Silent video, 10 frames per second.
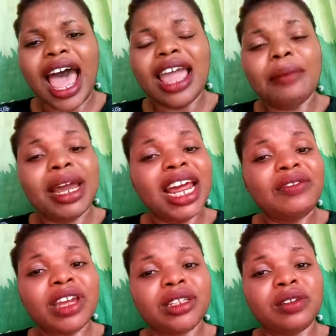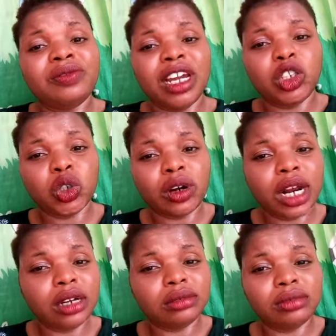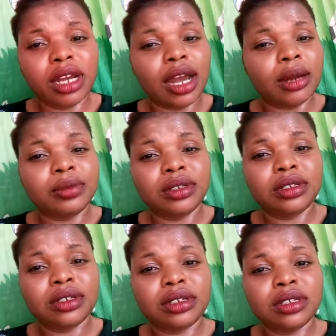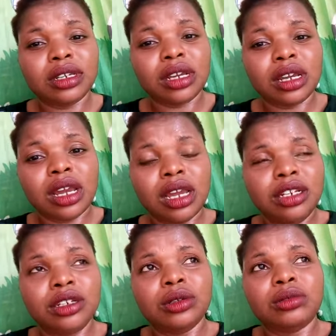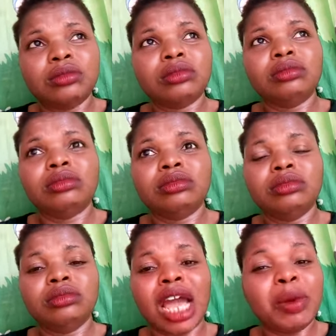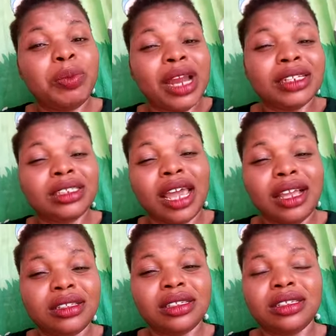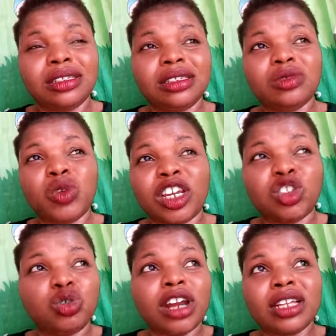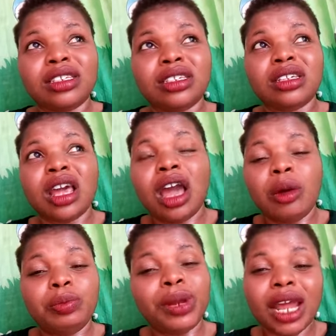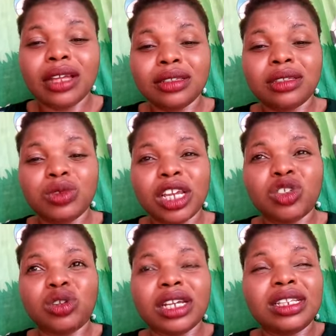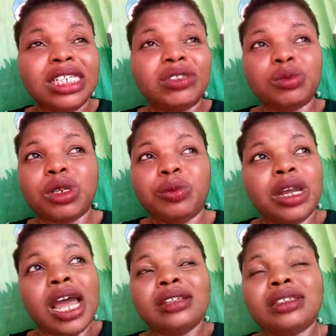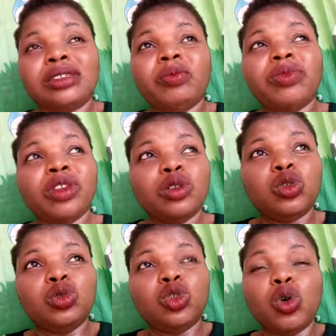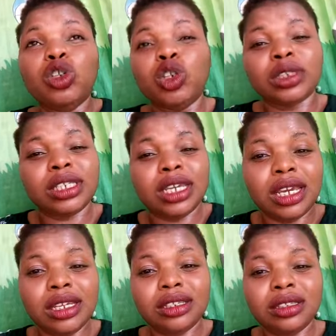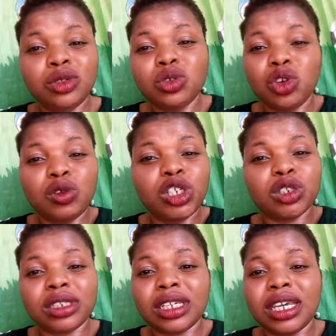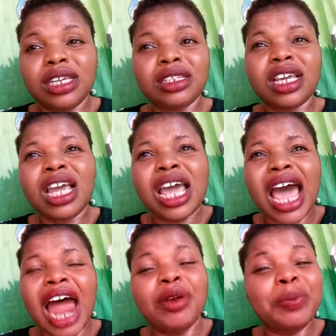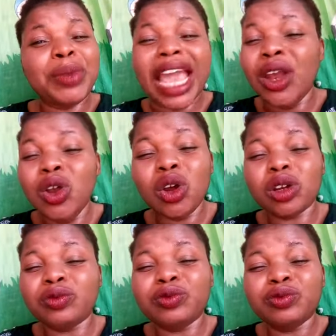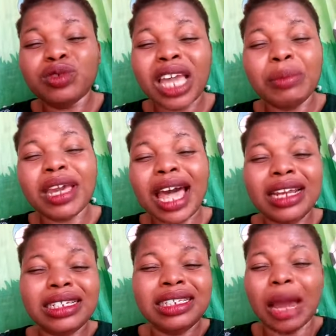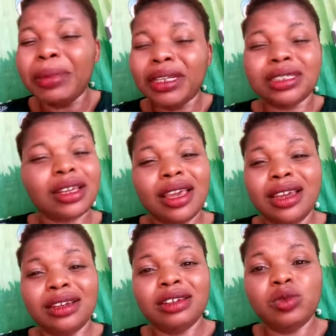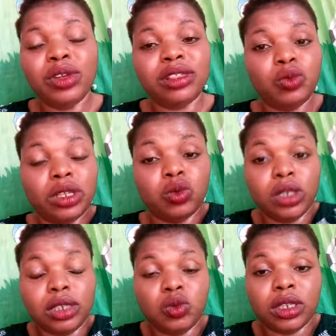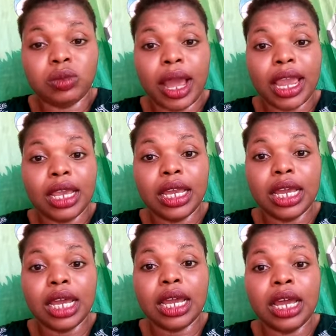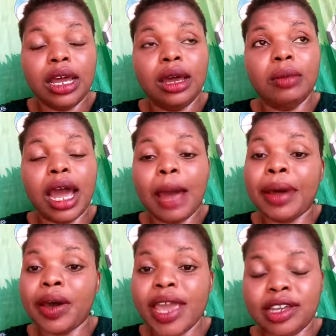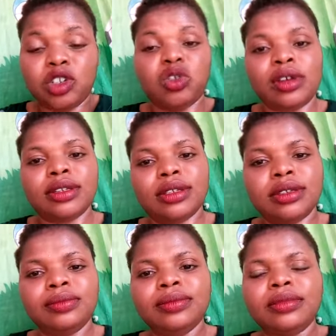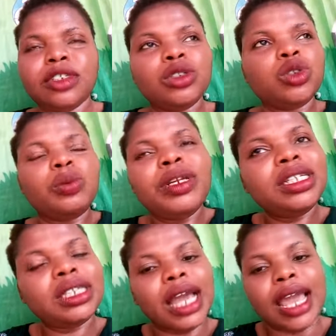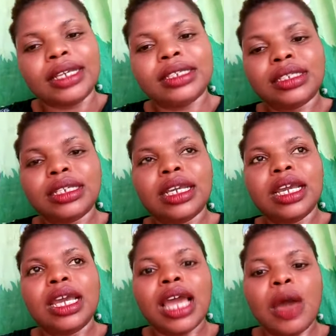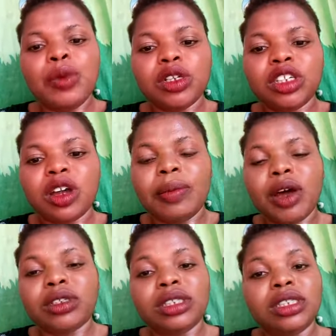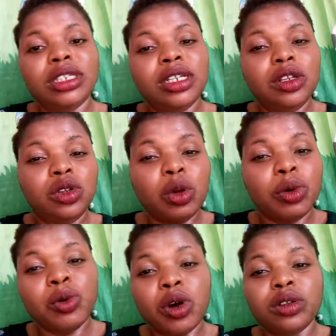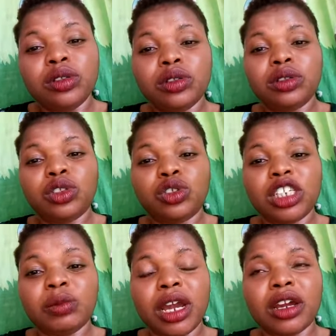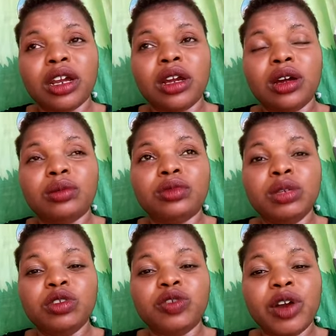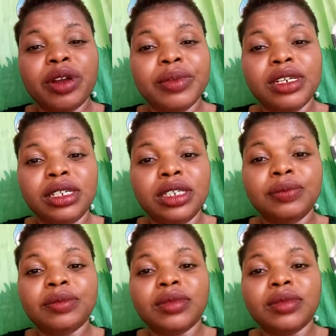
i am an advocate of natural herbs you know i'm a plant scientist we extract plants we extract things from the plants to tone your skin to nourish your skin i repair a lot of chemically damaged skin with with with, with my um, herbal extract. So please, guys, I'm going to talk about number one stretch mark um, removal remedy